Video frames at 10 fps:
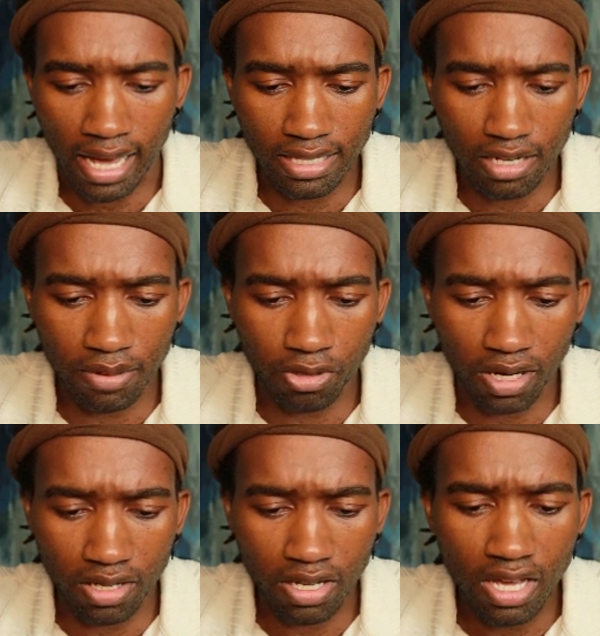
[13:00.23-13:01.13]
ads that have been
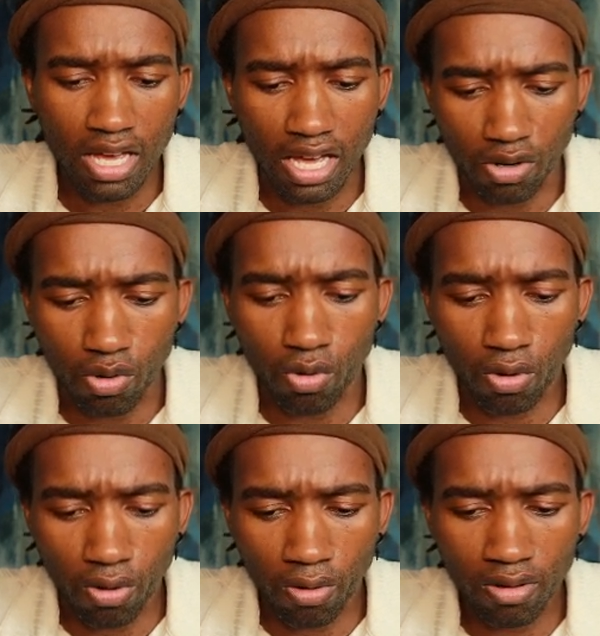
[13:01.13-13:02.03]
created, and
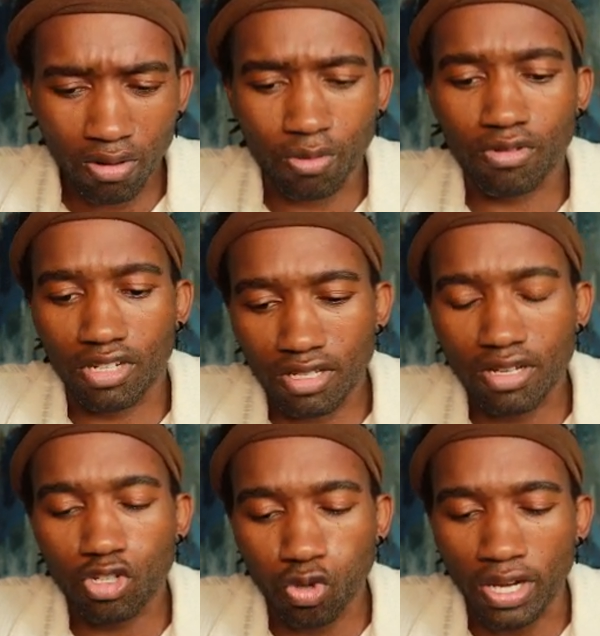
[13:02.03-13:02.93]
the
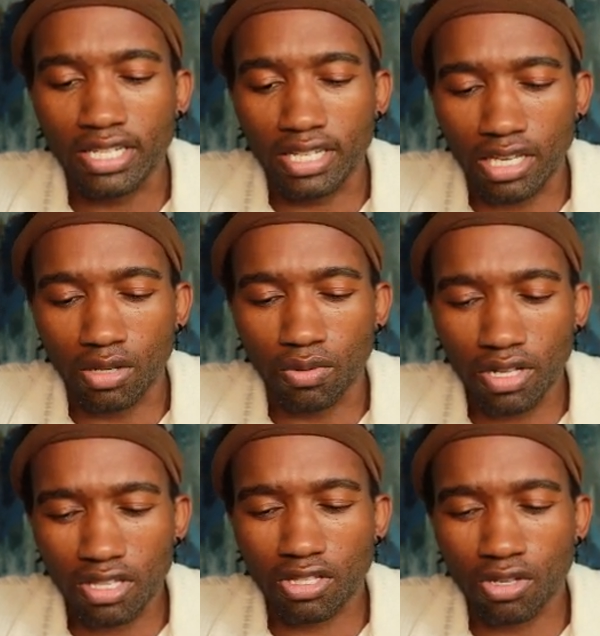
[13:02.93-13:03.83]
20
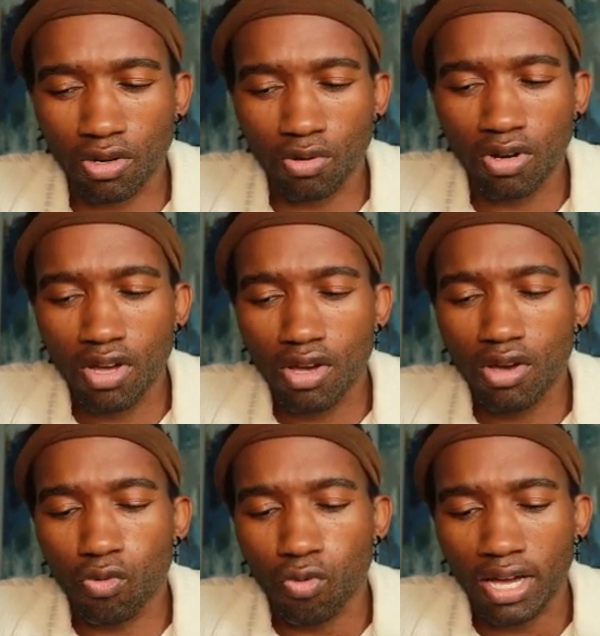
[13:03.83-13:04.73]
keywords. So
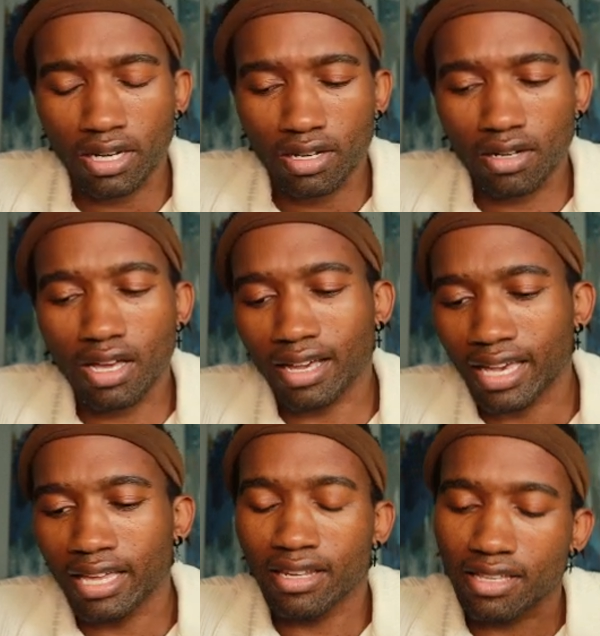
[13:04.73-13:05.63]

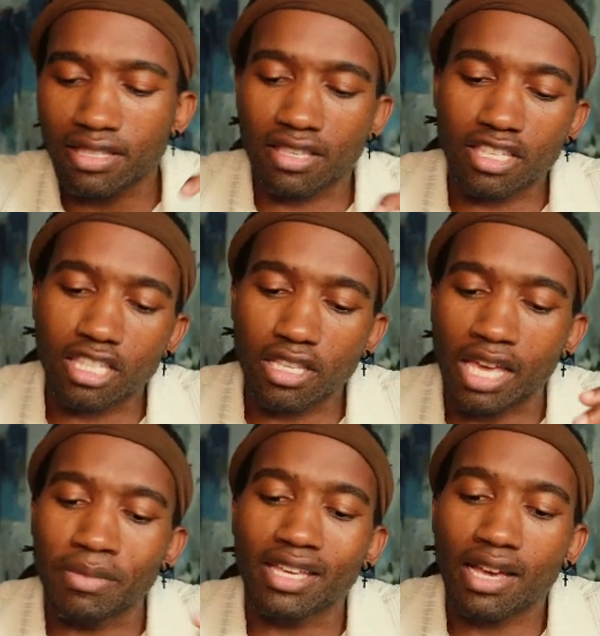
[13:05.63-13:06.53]
again, it
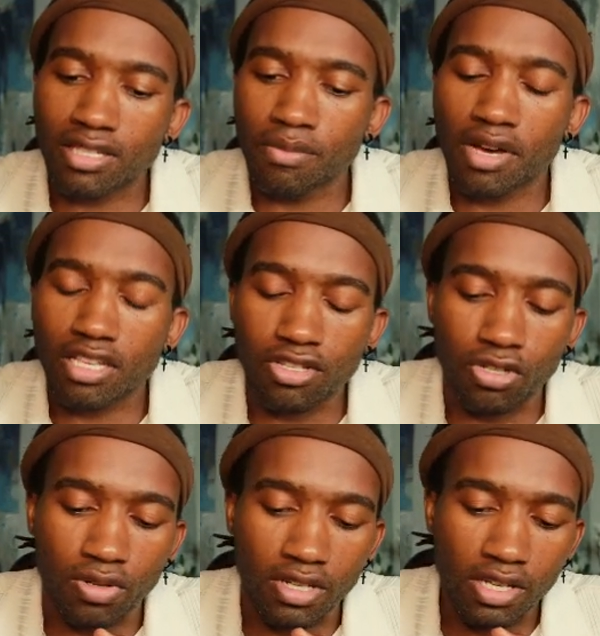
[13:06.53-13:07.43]
can be customized to
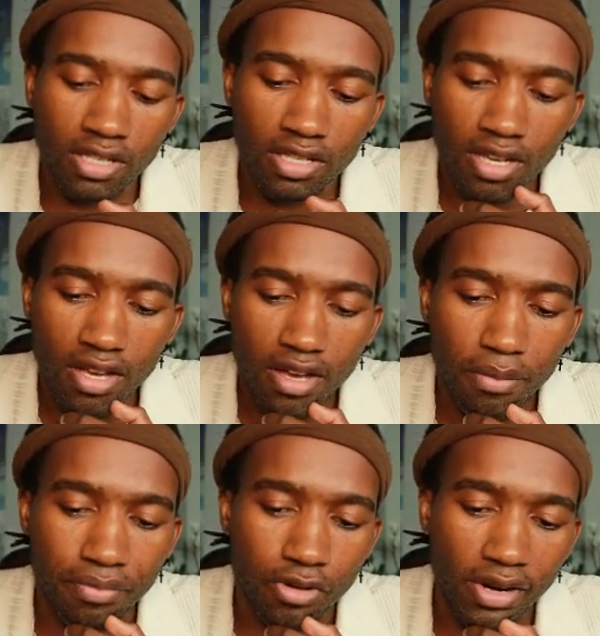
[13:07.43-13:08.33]
your needs,
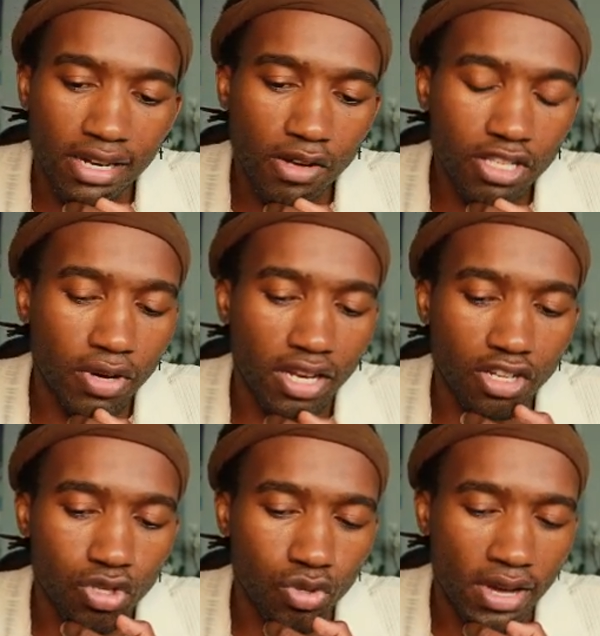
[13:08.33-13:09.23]
but right now it's
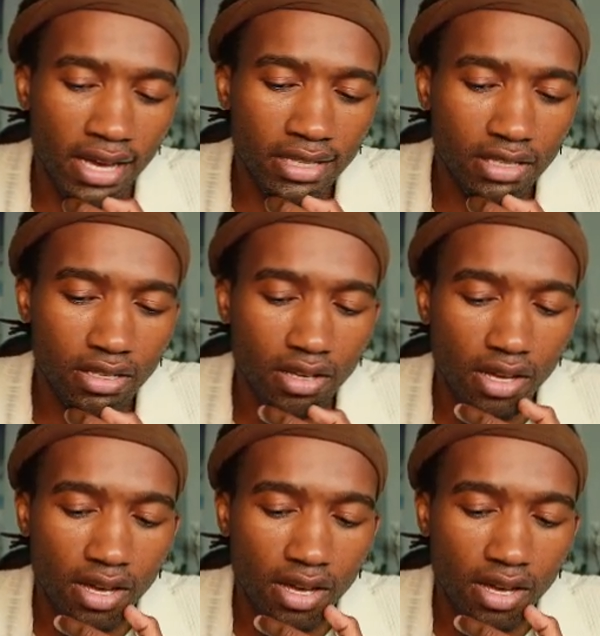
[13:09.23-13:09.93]
creating 2 ads